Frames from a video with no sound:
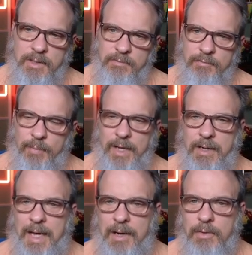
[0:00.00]
For about
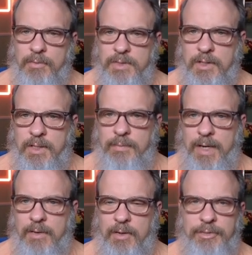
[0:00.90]
an hour, we talk
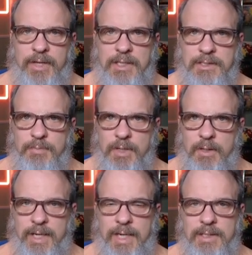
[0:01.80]
about all things
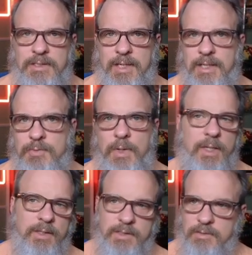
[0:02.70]
Splinterlands as
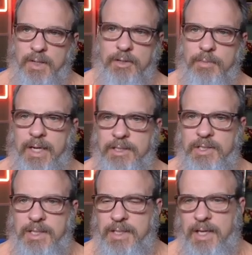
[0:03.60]
well as some other
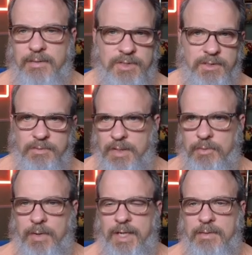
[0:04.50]
blockchain games and some
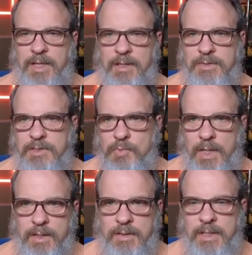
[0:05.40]
other random games as
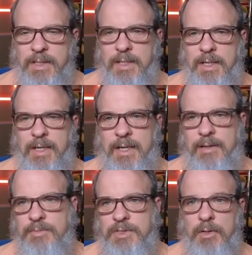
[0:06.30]
well.
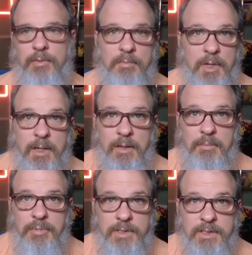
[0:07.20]

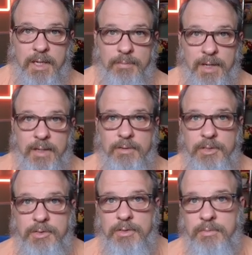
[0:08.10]
So please stop by
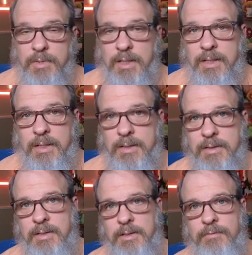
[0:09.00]
on YouTube
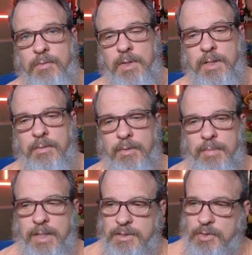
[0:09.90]
if you want to come
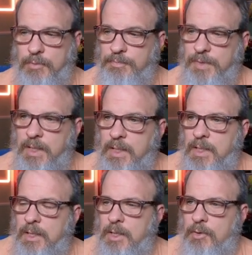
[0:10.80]
on by. So
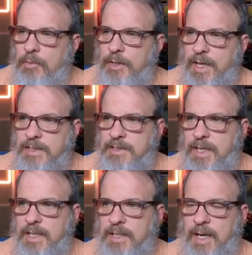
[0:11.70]
with that
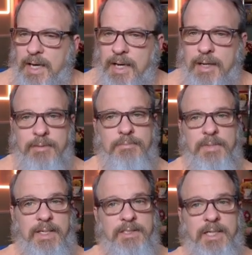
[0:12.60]
said,
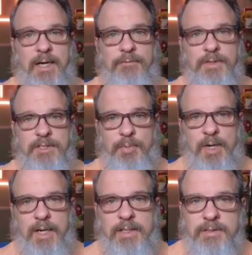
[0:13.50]
it's time for the
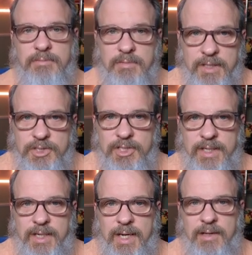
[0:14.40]
surprise. Let's
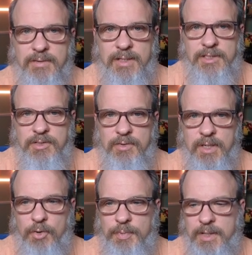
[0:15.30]
check it out. do
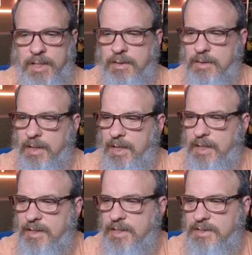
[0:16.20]
an opening.
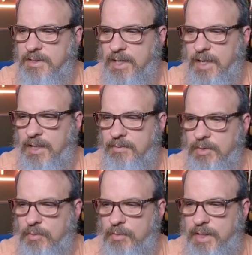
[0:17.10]
And this
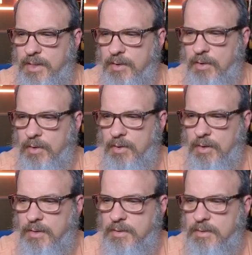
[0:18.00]
time we
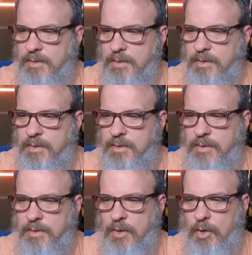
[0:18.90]
are
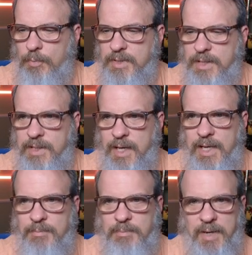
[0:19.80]
opening
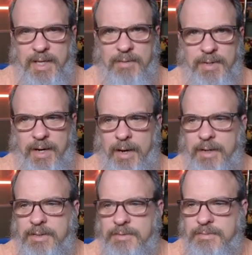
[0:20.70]
a beta
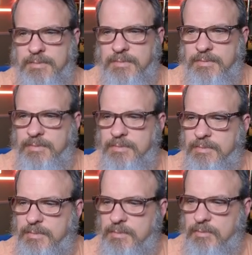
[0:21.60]
pack.
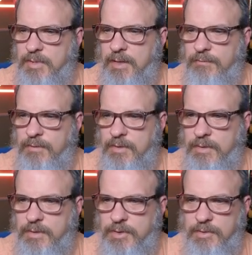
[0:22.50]
Without
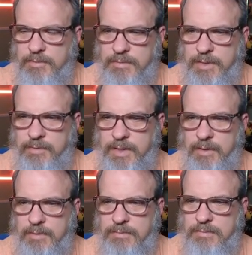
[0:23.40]
further ado, here we
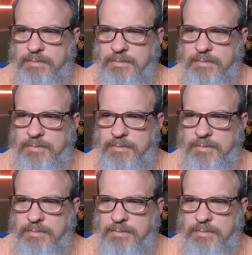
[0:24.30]
go.